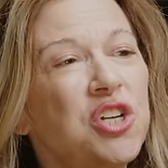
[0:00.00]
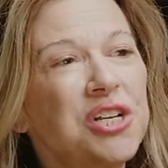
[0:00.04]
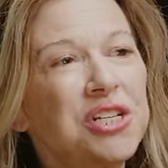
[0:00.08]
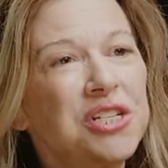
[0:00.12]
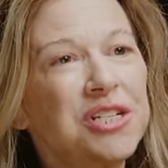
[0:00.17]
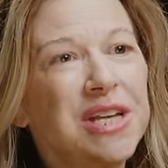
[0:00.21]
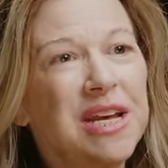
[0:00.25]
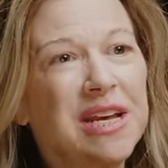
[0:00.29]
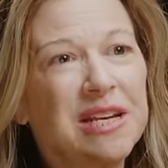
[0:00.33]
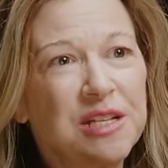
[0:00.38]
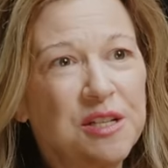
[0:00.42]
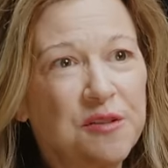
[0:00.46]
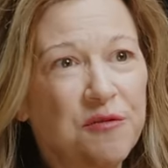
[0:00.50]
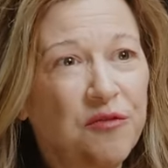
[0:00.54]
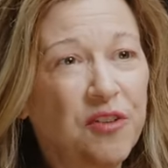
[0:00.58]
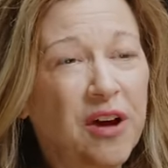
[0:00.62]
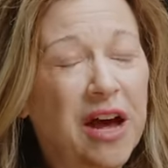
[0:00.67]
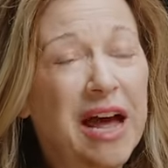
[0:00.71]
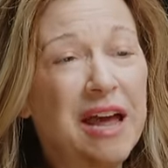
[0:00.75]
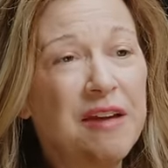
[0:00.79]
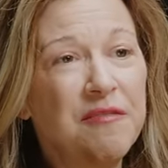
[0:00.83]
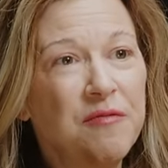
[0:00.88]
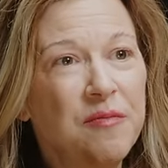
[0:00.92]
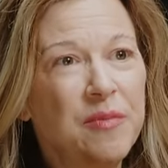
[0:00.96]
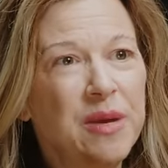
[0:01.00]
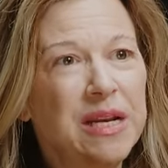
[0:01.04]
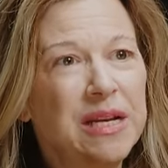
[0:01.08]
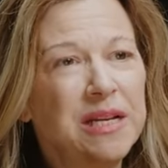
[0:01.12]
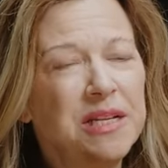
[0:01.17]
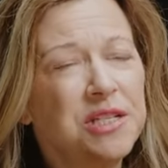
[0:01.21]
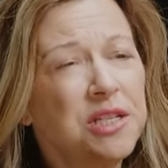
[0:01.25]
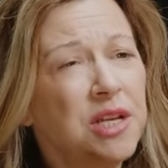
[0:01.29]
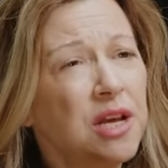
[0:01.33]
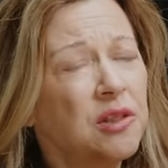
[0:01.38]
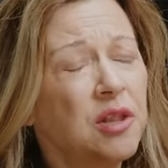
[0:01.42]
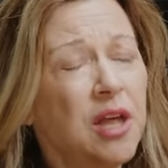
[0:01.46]
just takes five
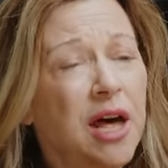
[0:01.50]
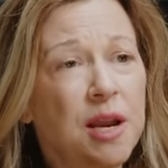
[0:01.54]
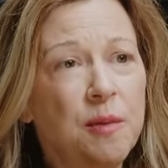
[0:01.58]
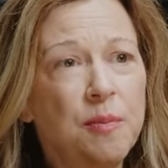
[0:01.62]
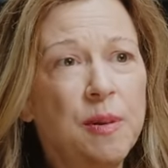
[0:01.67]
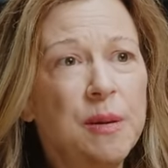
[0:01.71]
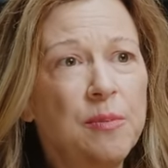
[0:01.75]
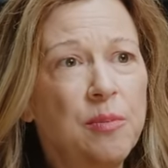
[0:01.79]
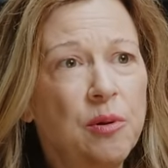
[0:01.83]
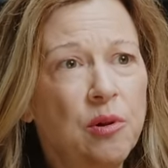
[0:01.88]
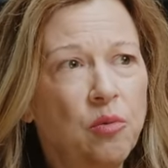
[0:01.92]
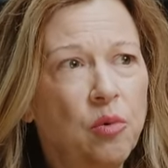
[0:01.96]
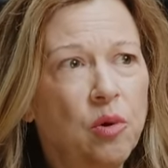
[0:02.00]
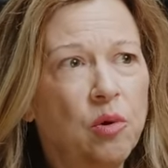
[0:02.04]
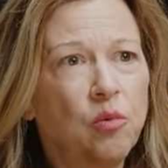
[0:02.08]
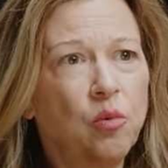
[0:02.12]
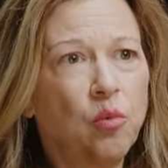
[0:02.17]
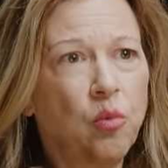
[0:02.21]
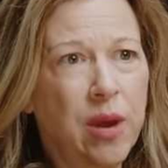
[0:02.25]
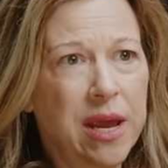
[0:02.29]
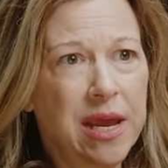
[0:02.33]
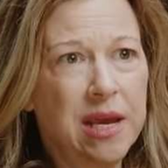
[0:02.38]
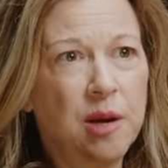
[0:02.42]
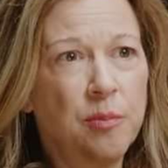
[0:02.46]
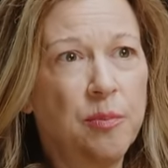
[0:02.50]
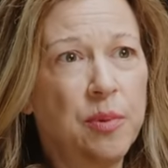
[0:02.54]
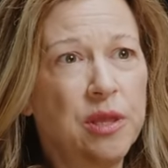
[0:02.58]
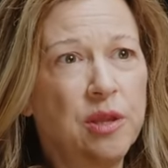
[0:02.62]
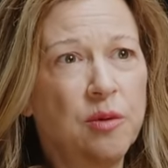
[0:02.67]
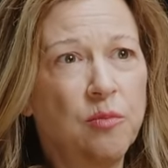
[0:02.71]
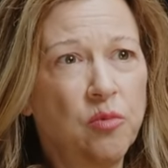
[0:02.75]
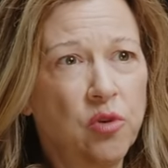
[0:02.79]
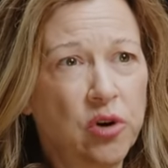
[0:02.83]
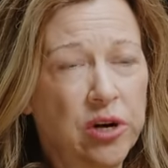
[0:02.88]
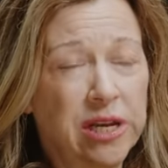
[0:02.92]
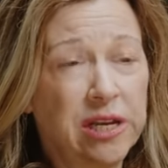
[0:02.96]
minutes. A lot of people will wake up in
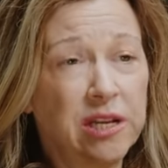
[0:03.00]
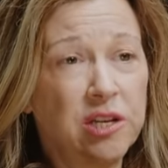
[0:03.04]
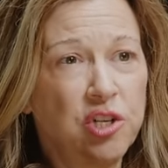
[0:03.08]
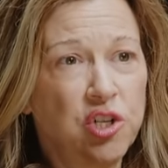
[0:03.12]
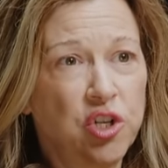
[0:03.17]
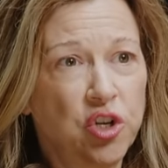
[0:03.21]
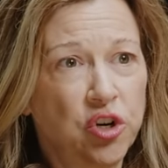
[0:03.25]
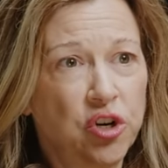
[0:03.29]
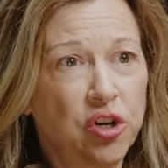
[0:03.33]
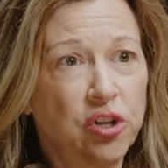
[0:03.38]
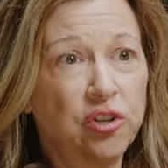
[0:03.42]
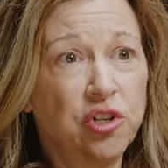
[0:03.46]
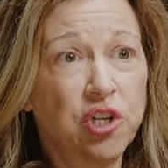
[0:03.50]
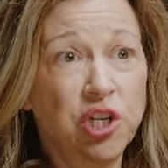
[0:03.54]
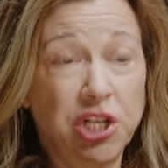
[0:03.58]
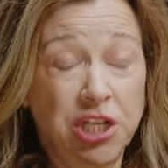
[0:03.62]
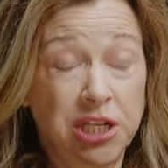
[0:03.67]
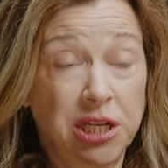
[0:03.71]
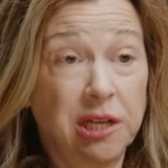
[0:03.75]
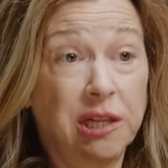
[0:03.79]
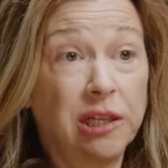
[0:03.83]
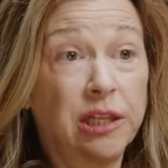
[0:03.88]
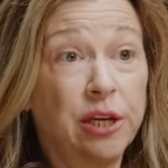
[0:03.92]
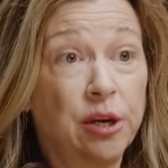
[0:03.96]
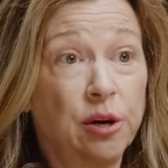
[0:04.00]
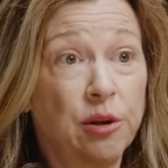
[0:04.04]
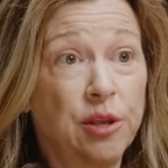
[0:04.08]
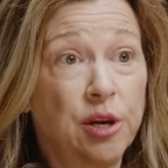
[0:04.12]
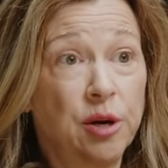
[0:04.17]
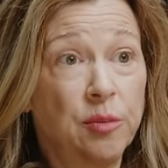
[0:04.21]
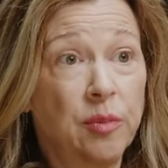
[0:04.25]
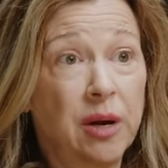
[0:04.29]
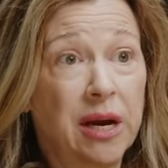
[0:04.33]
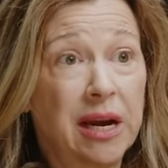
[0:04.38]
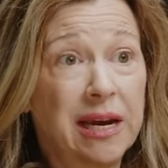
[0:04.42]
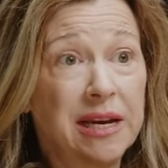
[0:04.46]
the morning and journal just to clear
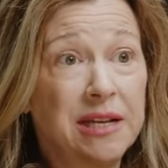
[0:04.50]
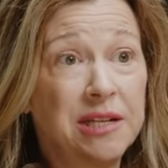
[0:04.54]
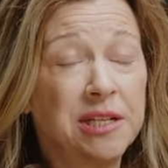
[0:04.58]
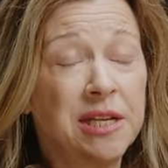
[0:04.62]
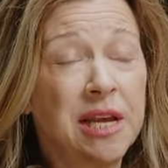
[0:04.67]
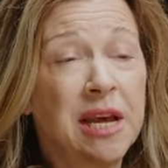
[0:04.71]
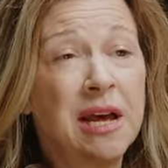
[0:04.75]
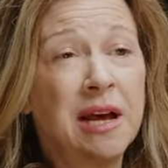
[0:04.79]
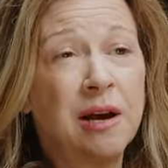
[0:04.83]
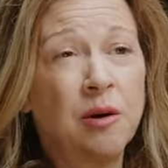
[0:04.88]
their minds.